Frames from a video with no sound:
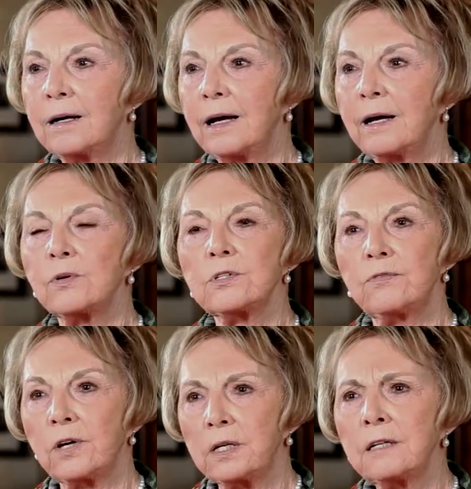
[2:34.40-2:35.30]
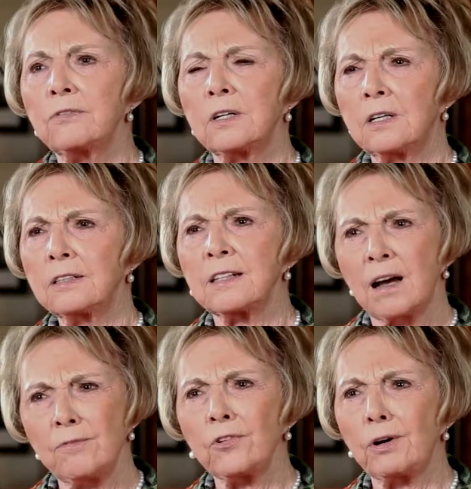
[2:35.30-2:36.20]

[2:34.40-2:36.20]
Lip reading: it was a very difficult time for